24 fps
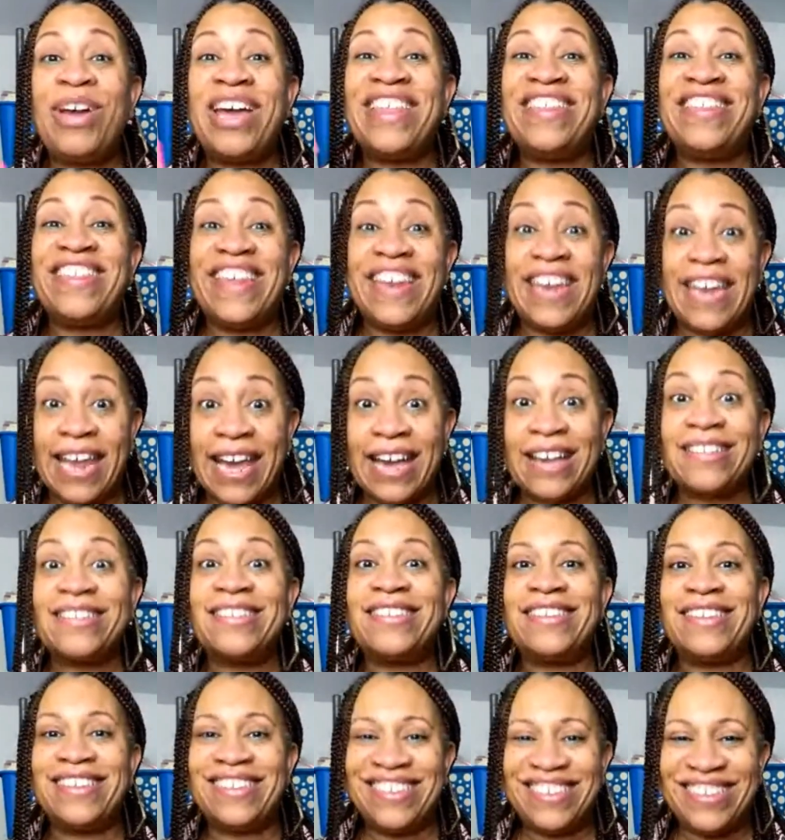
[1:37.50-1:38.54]
in the
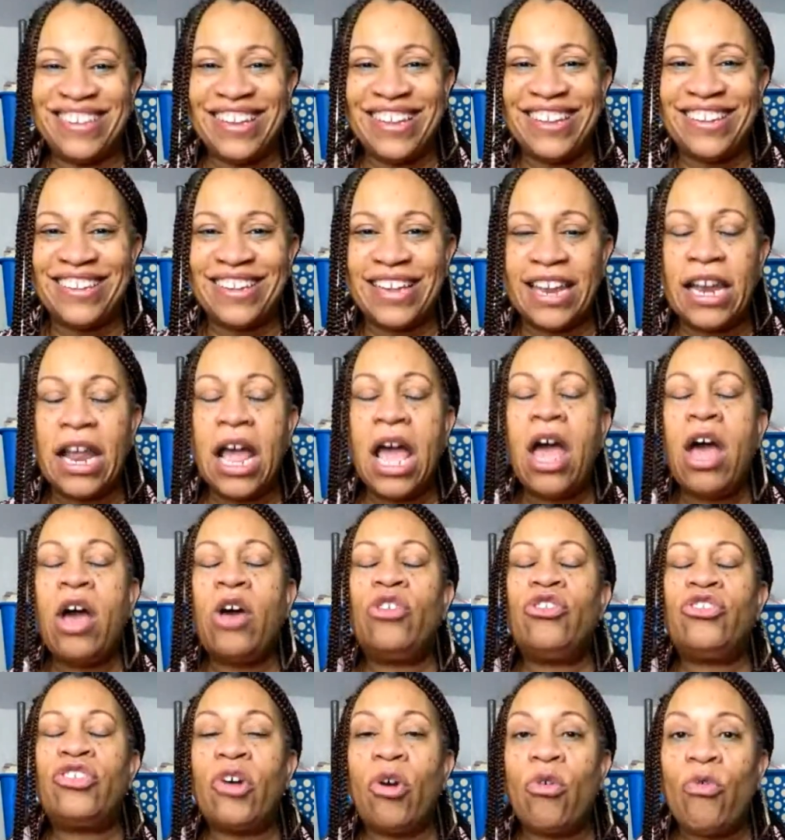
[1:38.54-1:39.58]
next season.
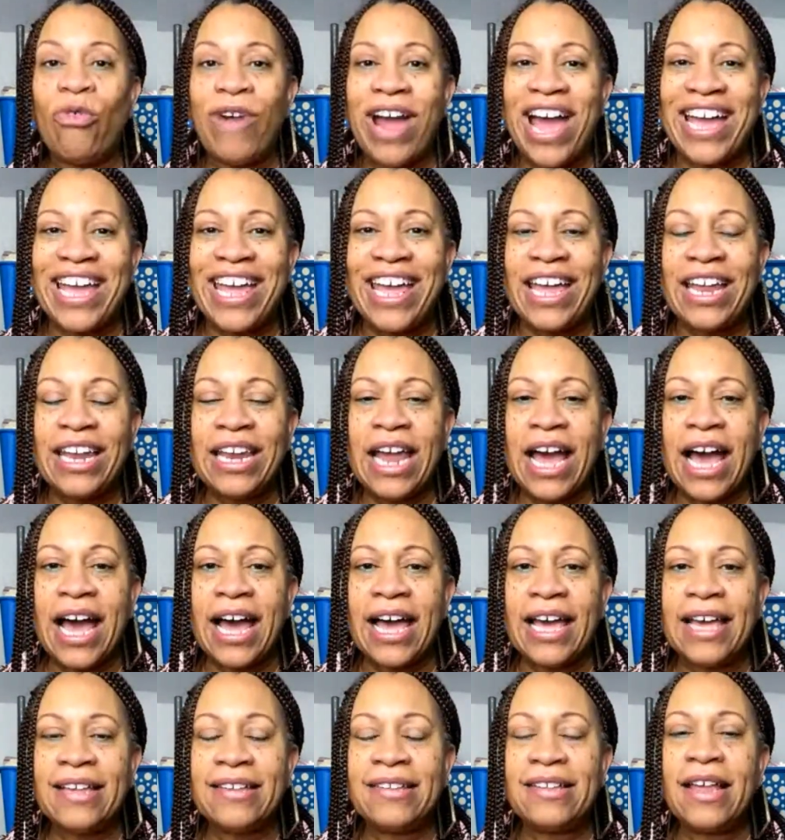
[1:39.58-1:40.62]
So
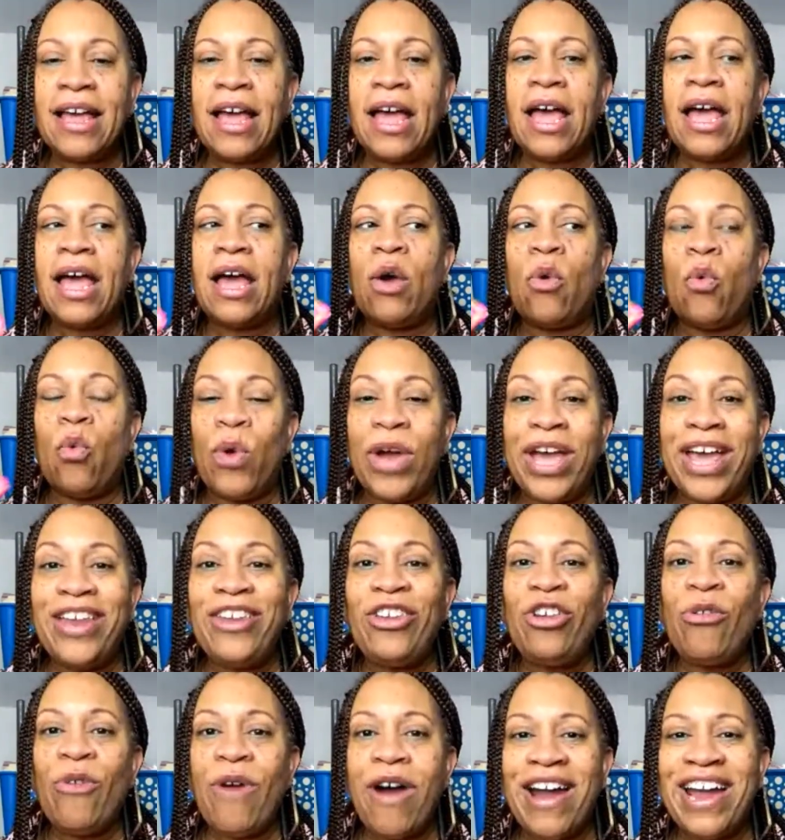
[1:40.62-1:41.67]
recognize when
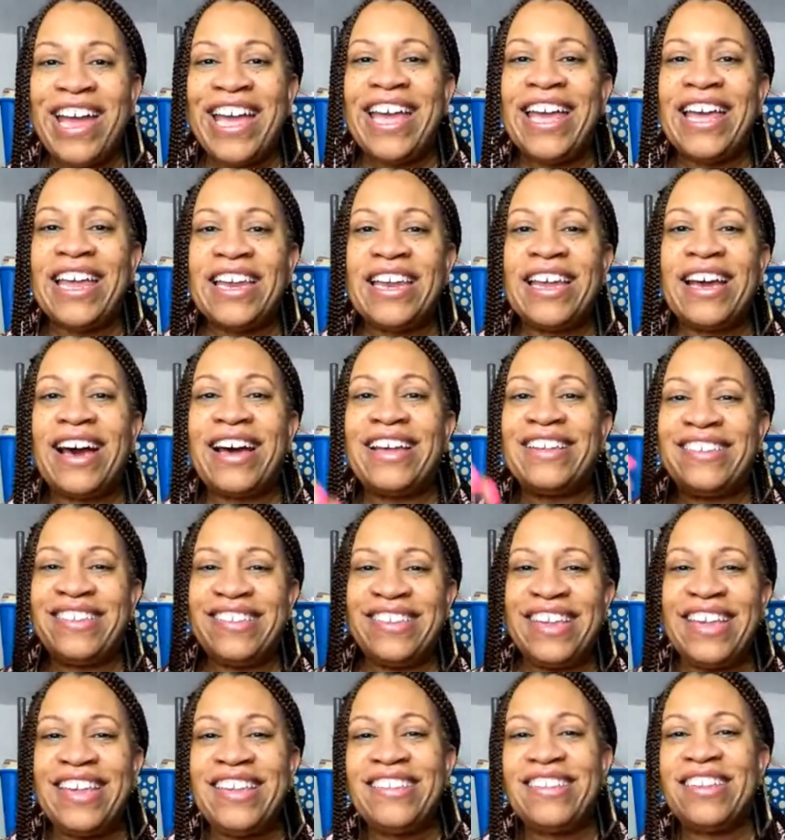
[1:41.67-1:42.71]
you are in a
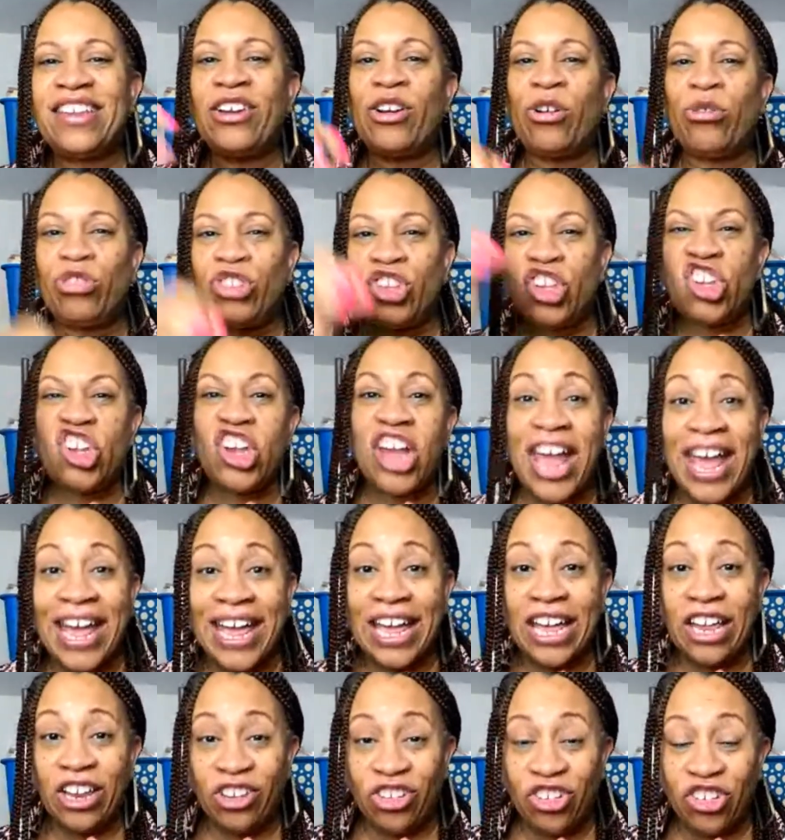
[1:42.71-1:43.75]
seasonal
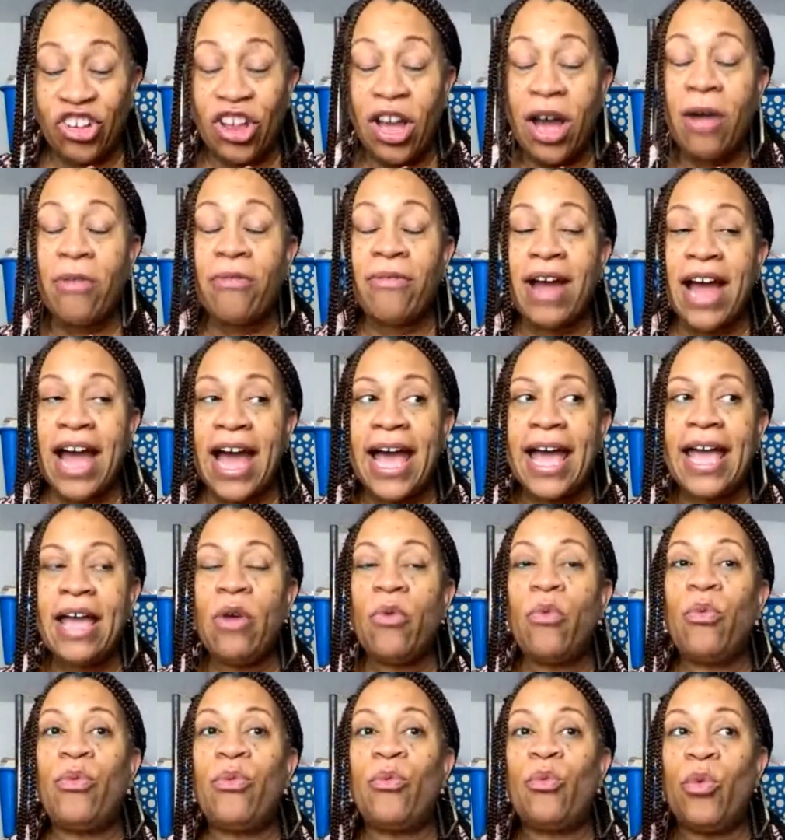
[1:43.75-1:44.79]
change, all right?
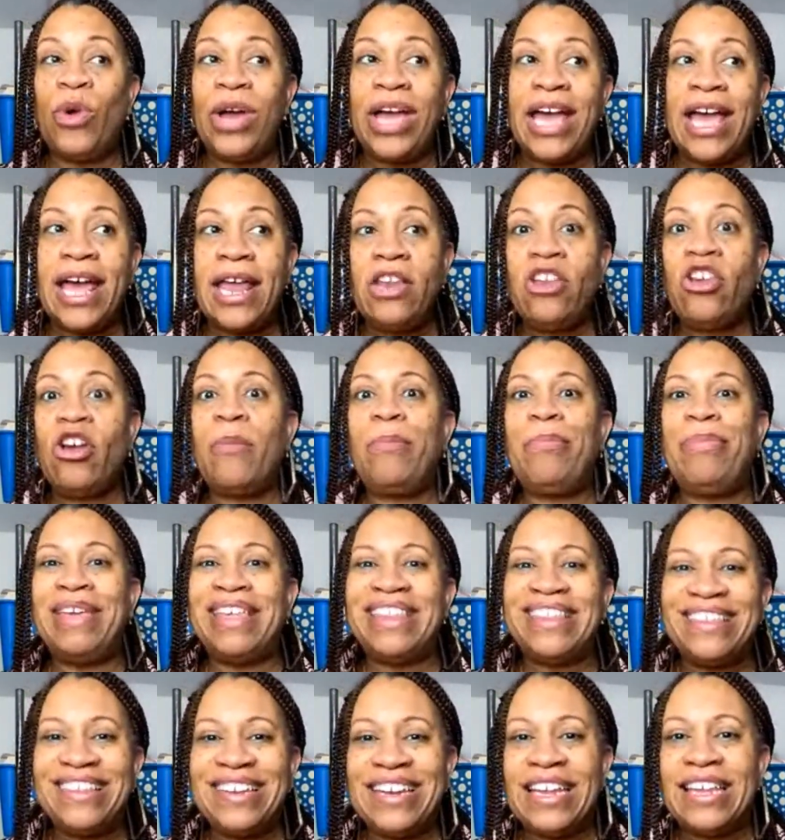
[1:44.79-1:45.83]
When your
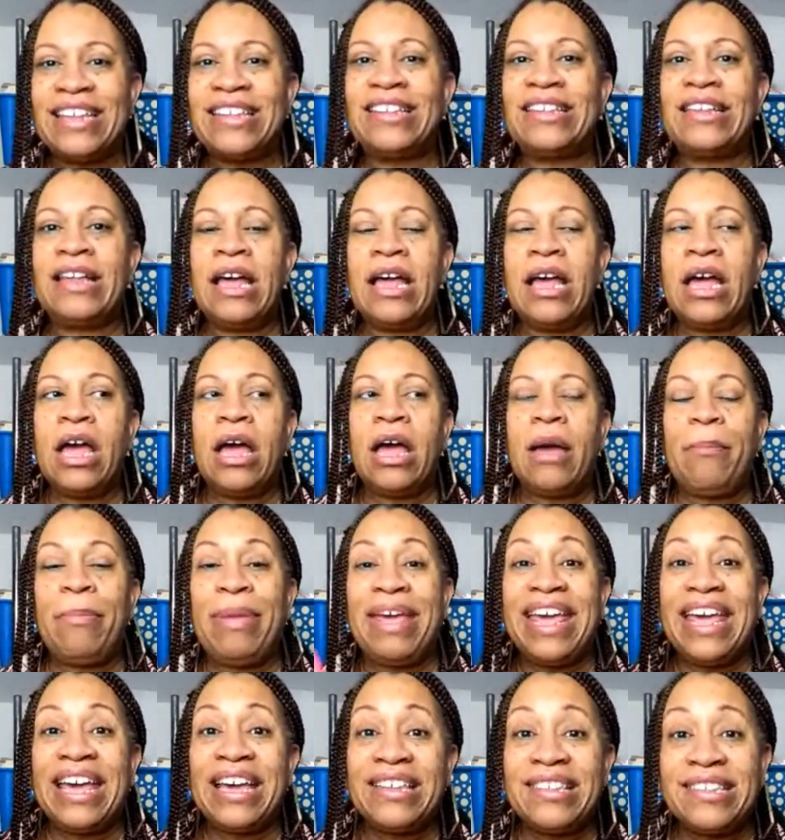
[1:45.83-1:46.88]
business
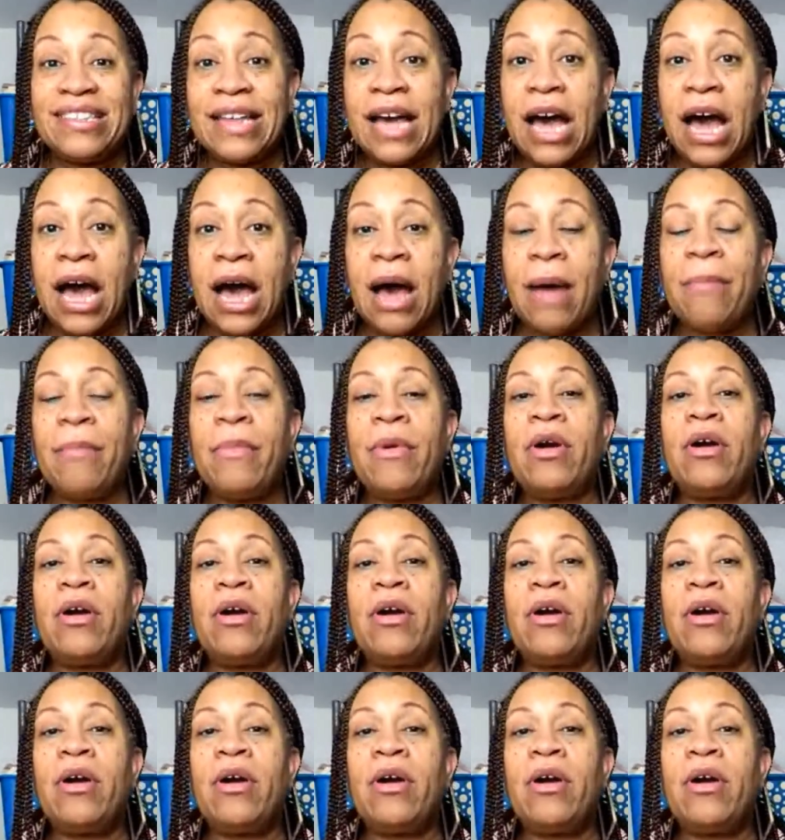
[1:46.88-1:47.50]
picks up